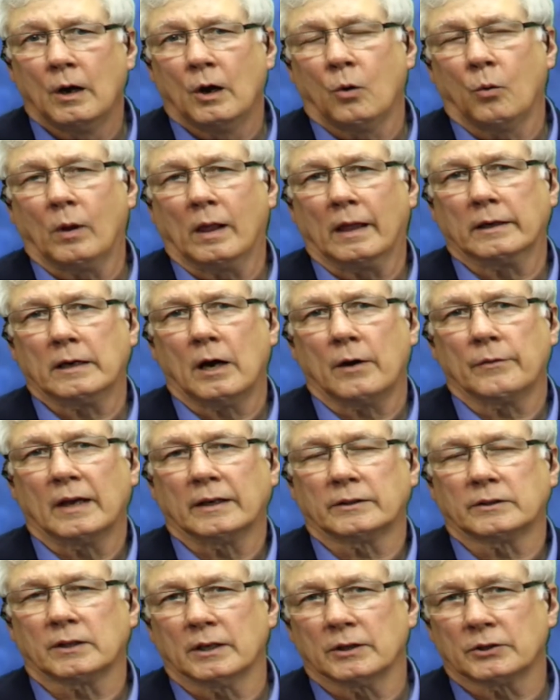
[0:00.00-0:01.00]
Well, I know
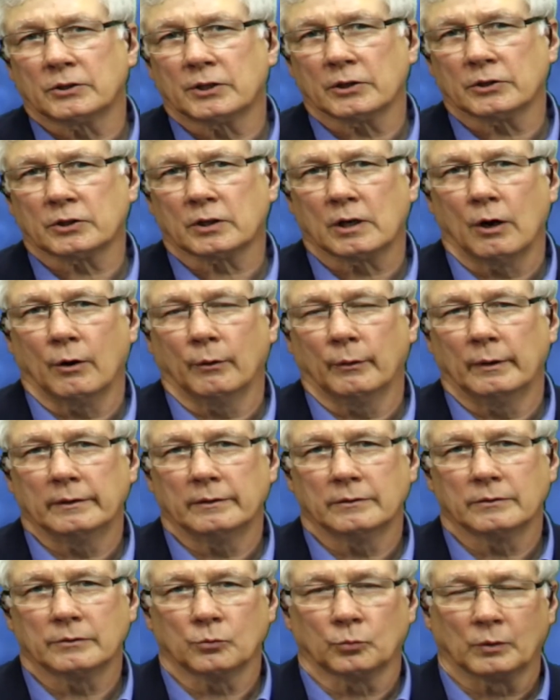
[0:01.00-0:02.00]
that Cisco
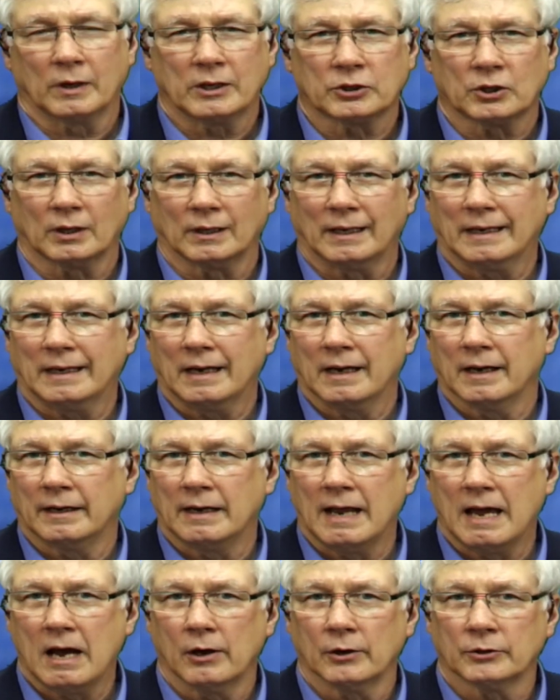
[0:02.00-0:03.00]
recently
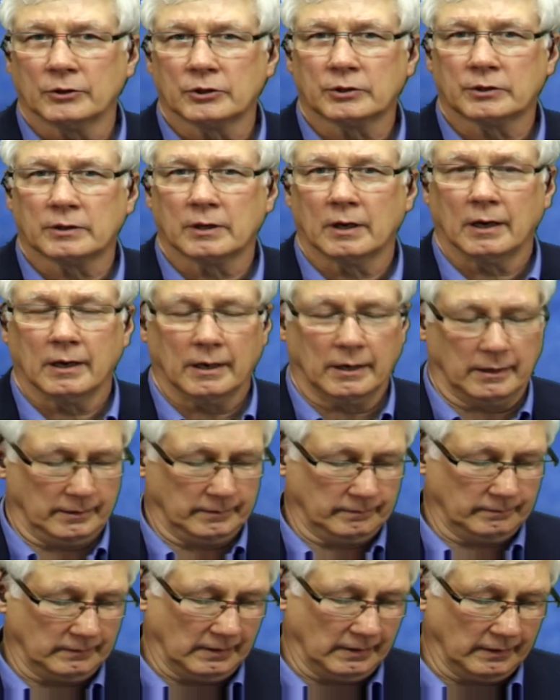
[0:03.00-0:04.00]
announced
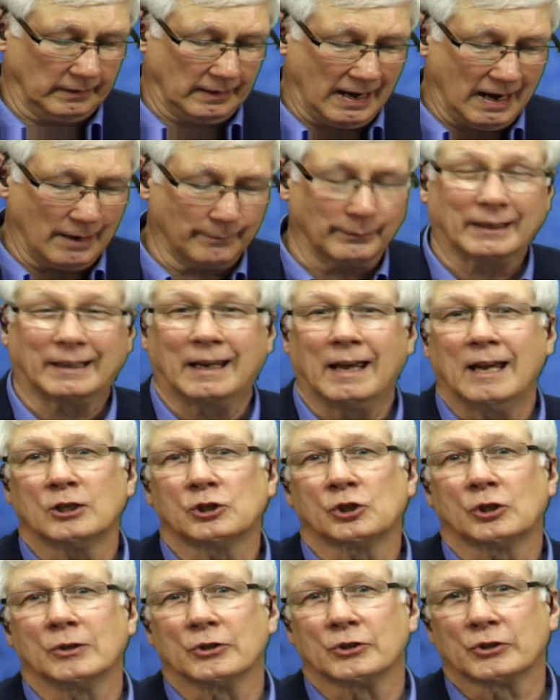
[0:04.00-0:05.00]
an
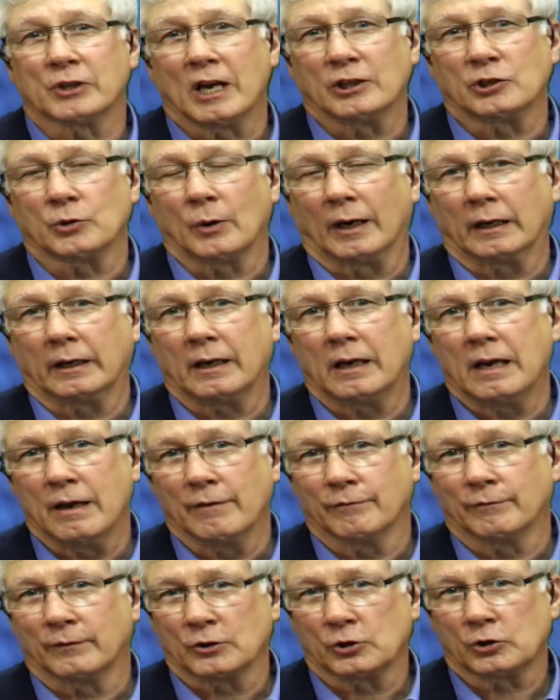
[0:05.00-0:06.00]
application-centric
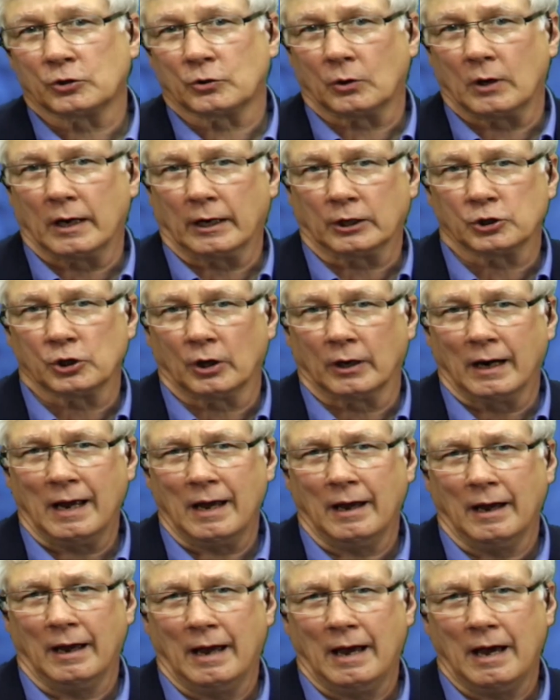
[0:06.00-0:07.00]
infrastructure.
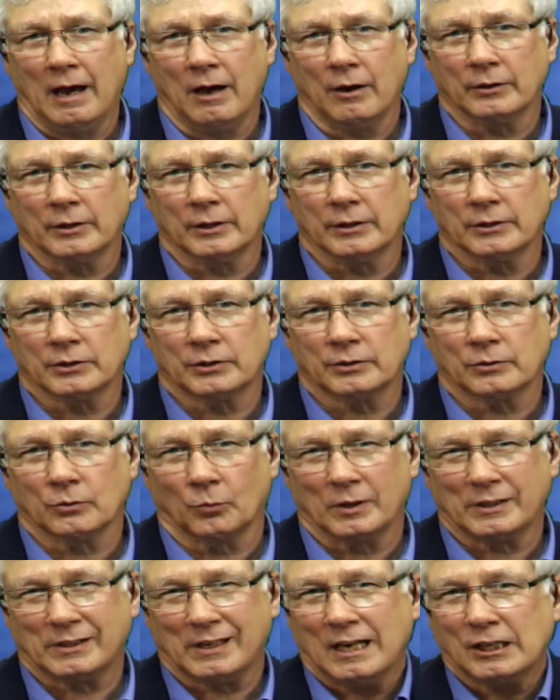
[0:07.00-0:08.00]

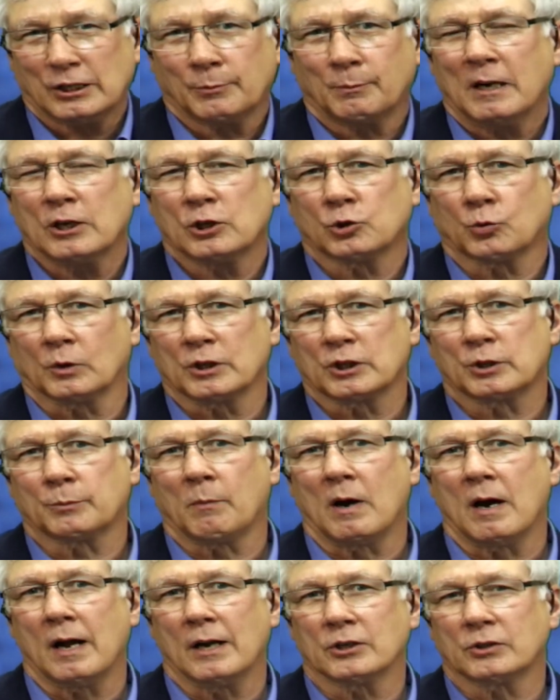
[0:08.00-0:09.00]
What's HP's
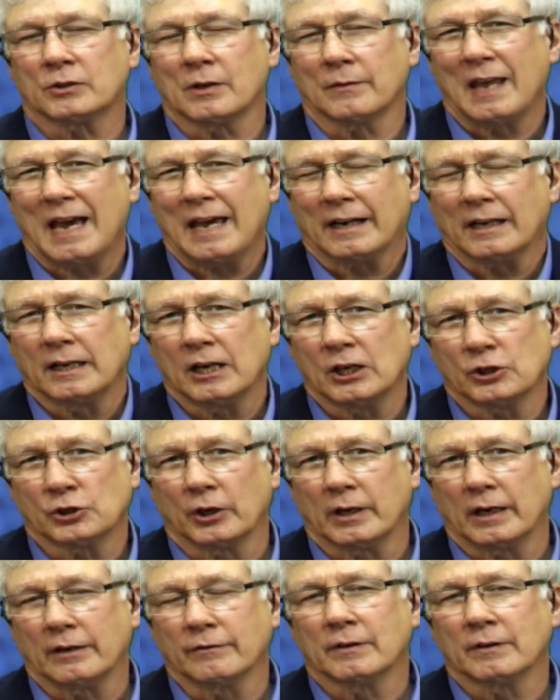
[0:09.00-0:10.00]
response to that initiative?